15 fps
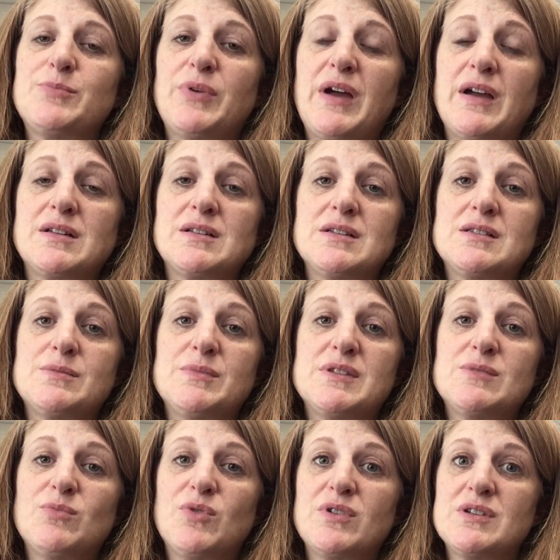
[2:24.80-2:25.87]
practice.
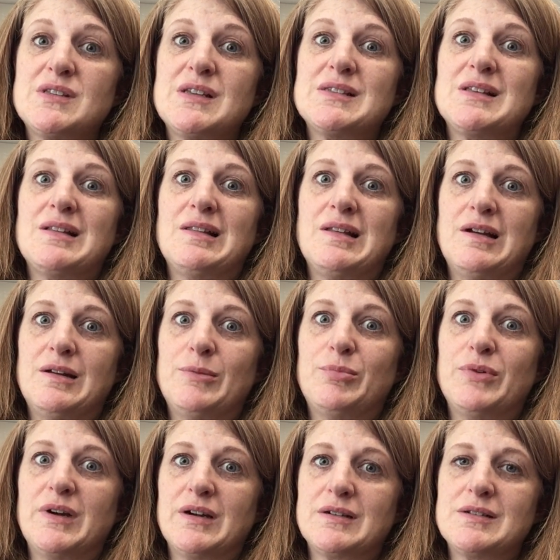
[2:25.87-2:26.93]
Miss Morris has a lot of
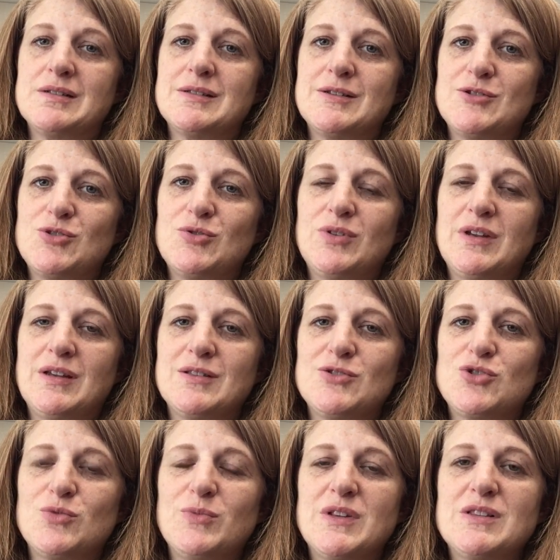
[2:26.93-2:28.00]
practice in tuning
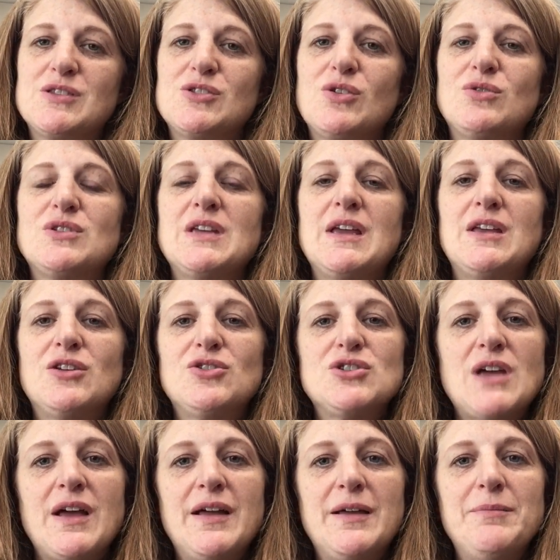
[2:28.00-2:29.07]
instruments, so take your
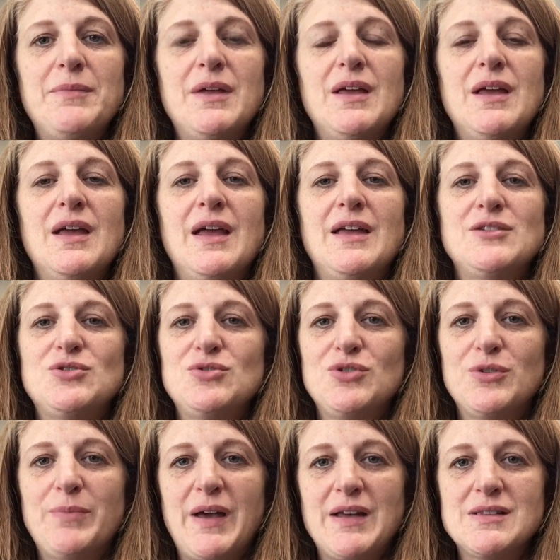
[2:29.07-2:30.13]
time and do
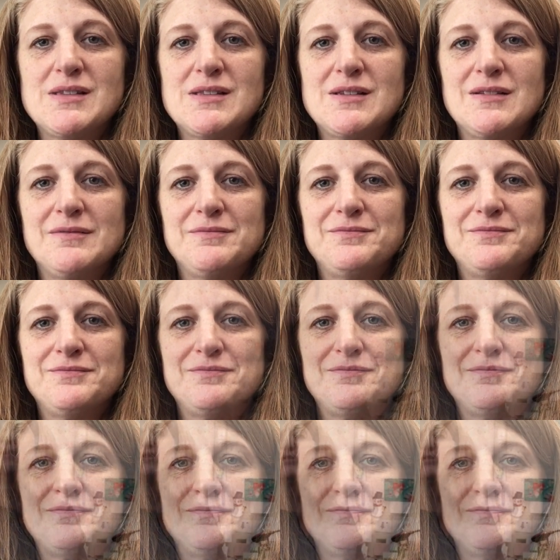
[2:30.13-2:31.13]
your best. So I'm